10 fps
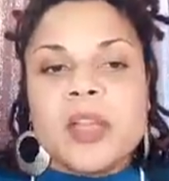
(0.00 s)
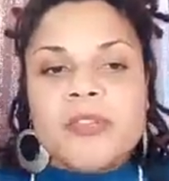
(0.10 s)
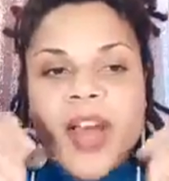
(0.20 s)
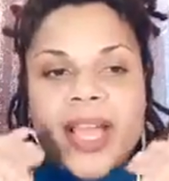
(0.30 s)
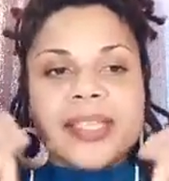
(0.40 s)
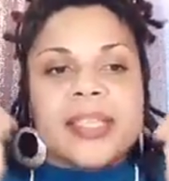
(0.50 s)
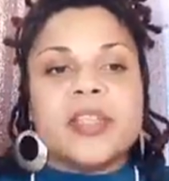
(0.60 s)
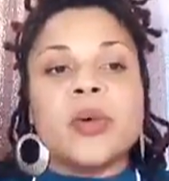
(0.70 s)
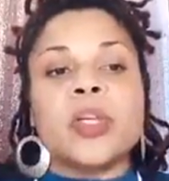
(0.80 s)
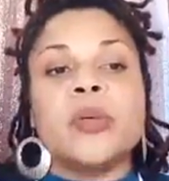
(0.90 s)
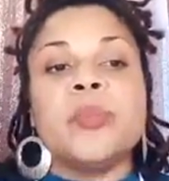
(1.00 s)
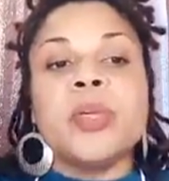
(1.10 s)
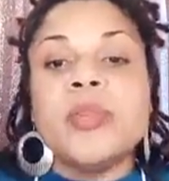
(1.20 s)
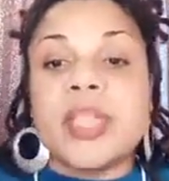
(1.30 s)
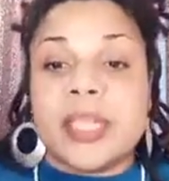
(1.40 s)
finding your
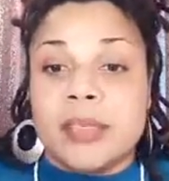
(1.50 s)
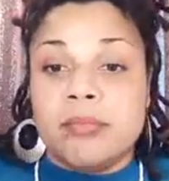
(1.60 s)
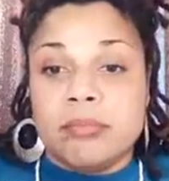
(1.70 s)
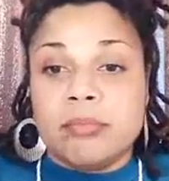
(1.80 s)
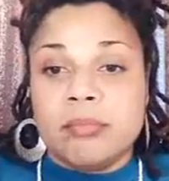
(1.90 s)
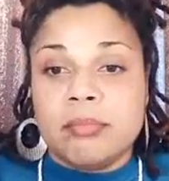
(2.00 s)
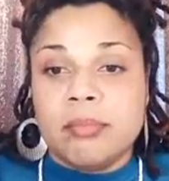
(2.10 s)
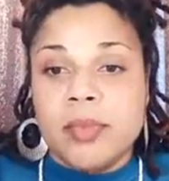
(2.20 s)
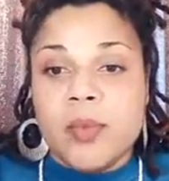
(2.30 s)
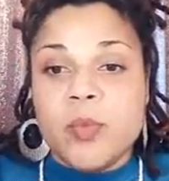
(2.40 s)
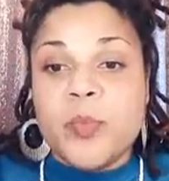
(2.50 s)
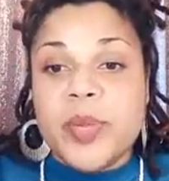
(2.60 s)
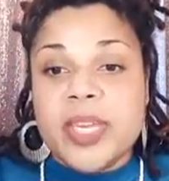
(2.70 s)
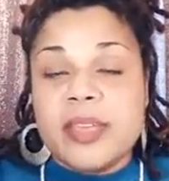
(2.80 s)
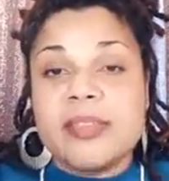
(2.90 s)
community will
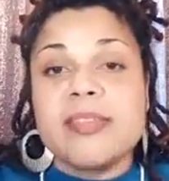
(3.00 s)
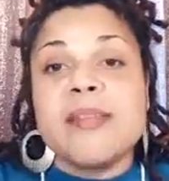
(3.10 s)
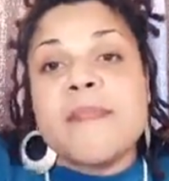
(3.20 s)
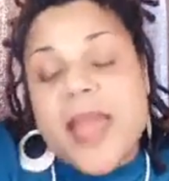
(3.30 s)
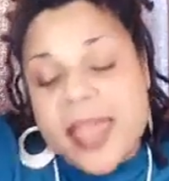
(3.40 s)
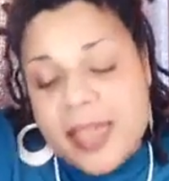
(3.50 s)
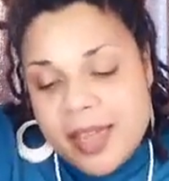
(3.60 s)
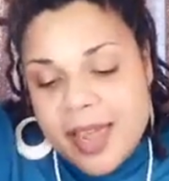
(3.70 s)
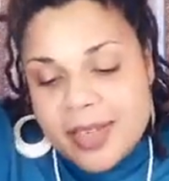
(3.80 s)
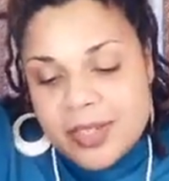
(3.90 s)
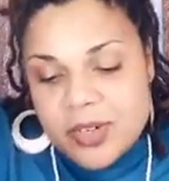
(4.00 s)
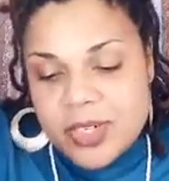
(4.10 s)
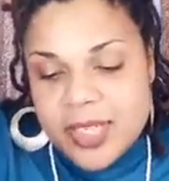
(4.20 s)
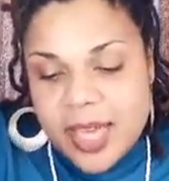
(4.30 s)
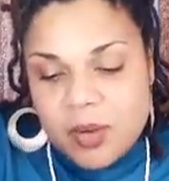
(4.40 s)
be the main answer to
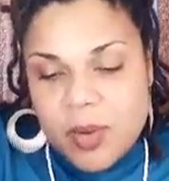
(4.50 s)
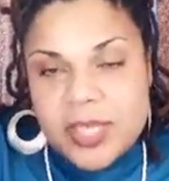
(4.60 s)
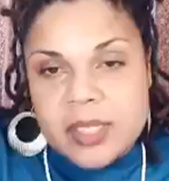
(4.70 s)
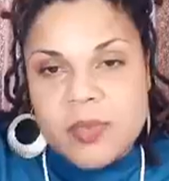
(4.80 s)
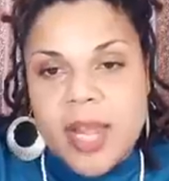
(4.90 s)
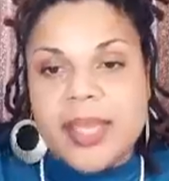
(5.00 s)
that question, right?